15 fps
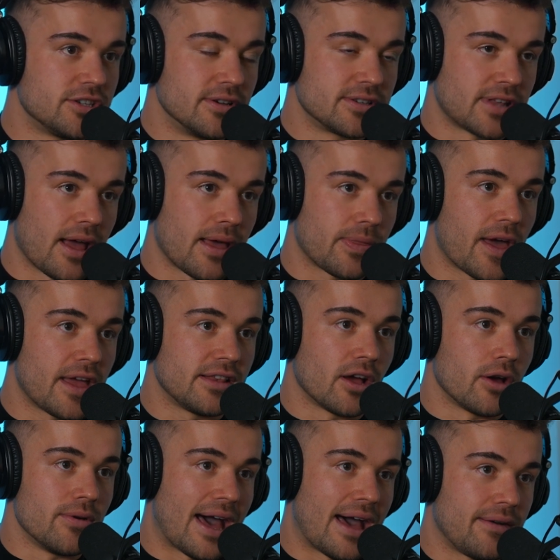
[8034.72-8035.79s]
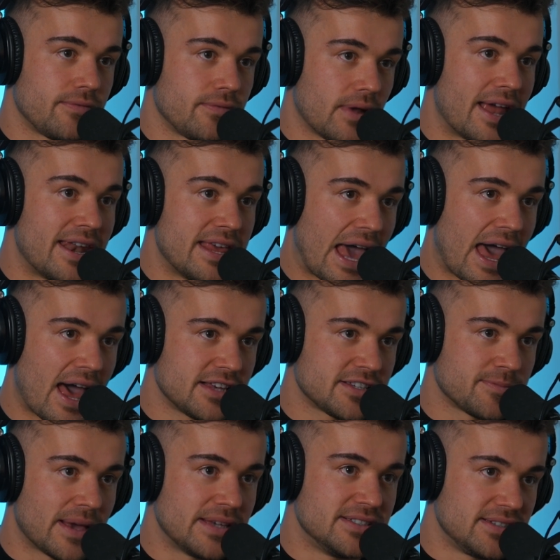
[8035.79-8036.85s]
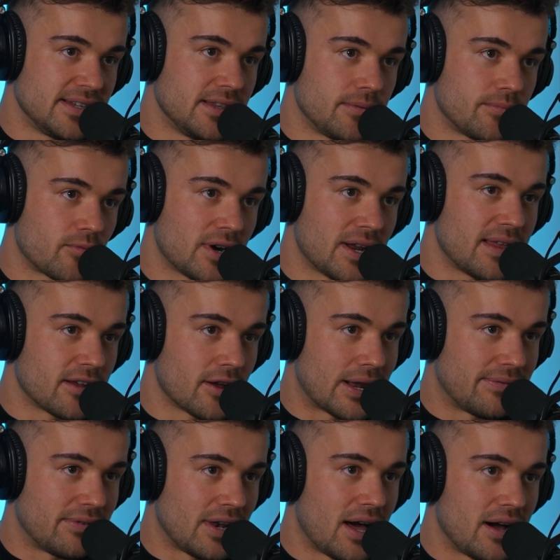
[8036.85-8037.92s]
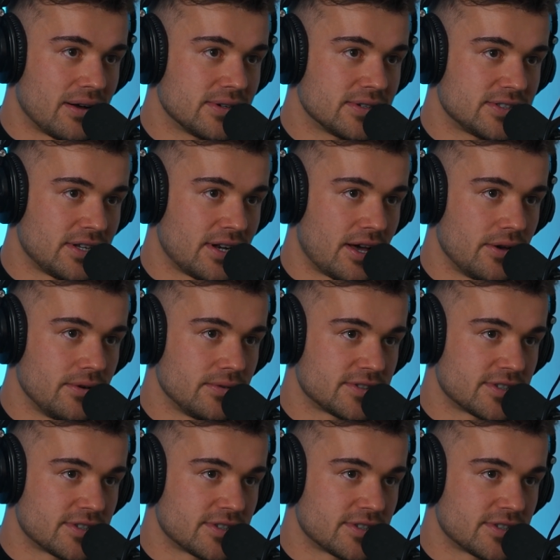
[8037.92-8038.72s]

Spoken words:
So it's like they don't have any air spaces in them really. They don't have lungs, you know.